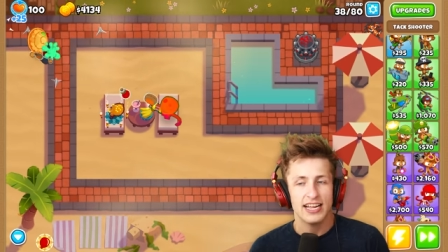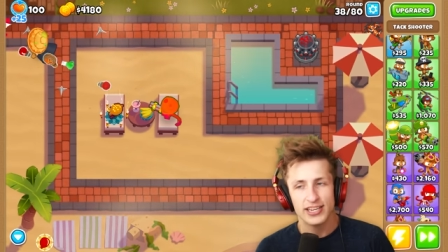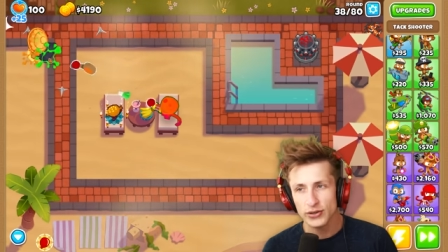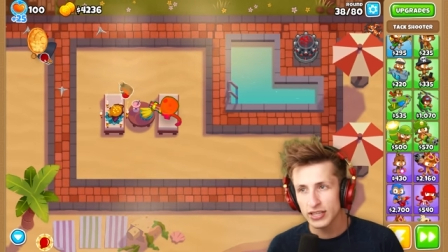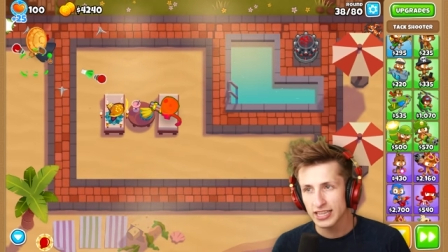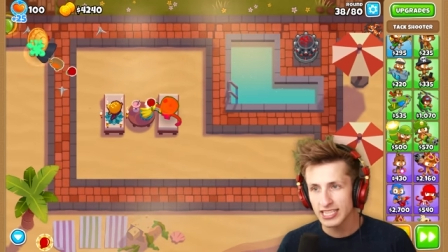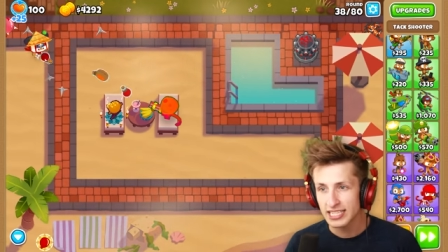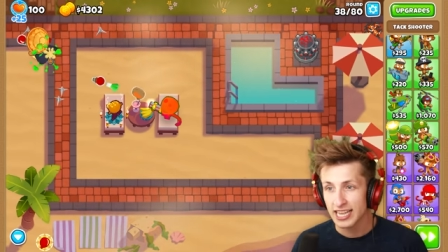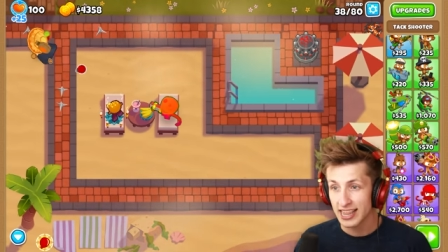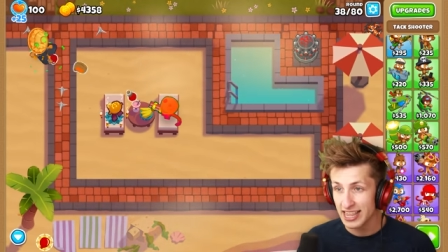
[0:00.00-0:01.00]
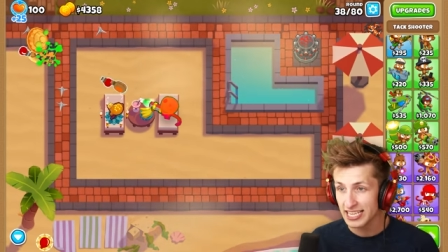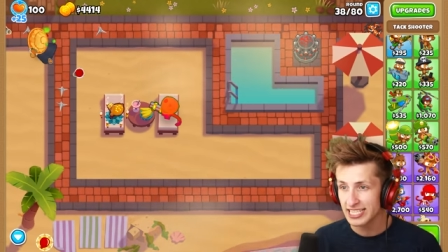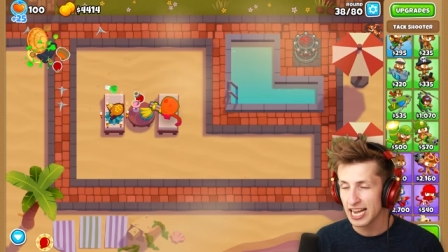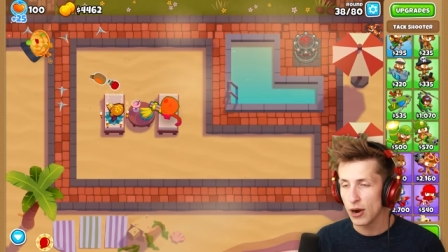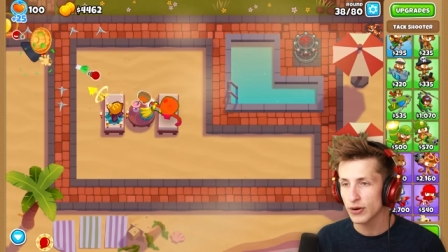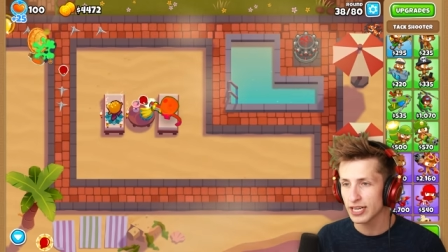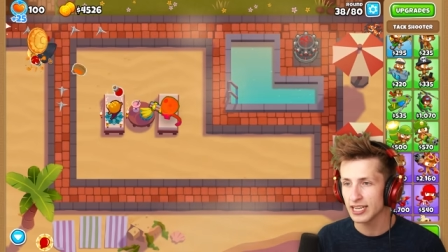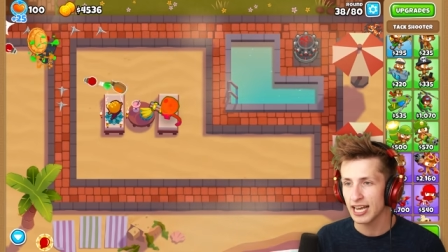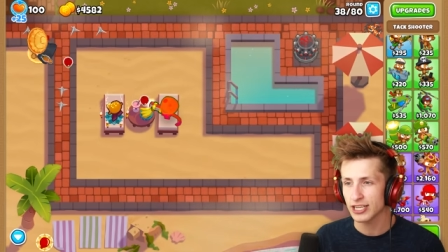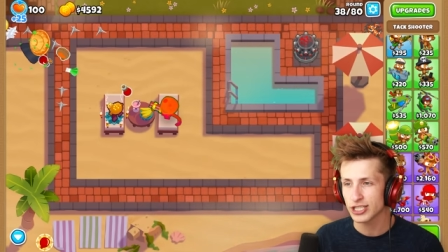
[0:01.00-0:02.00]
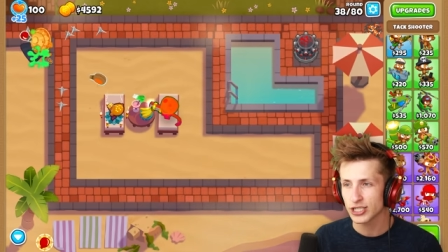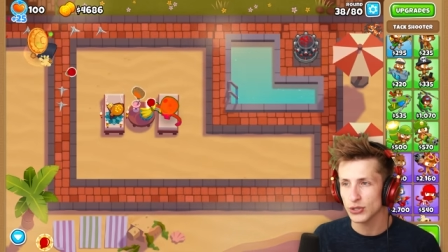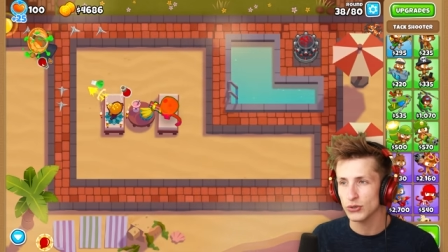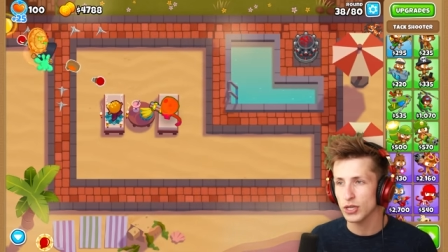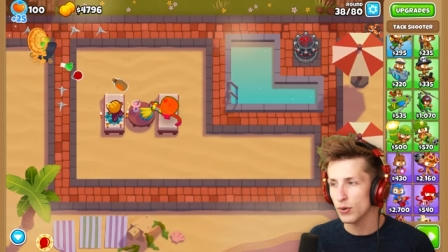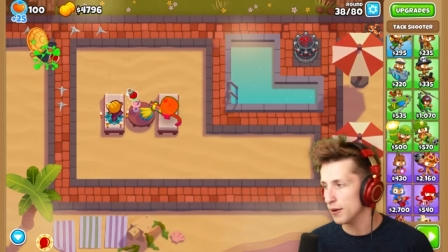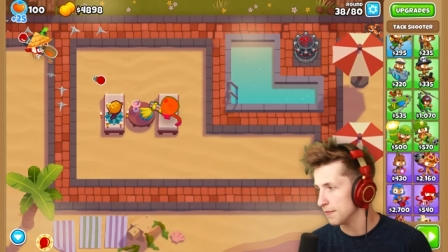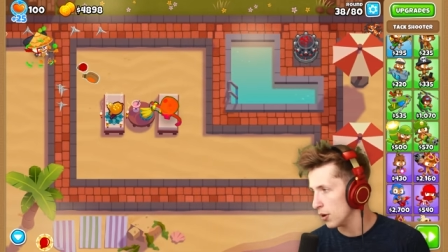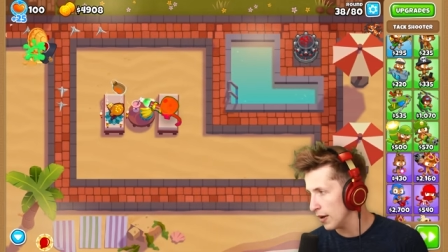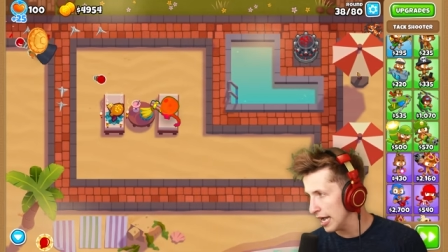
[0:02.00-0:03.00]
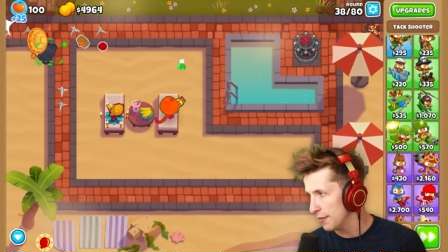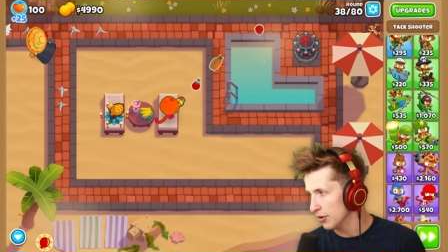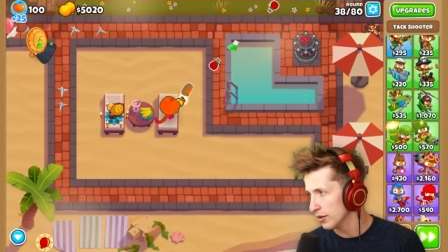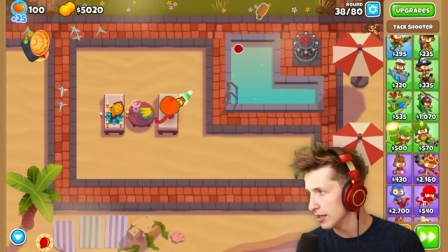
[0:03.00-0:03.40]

Do you think this this tower can like solo a Moab?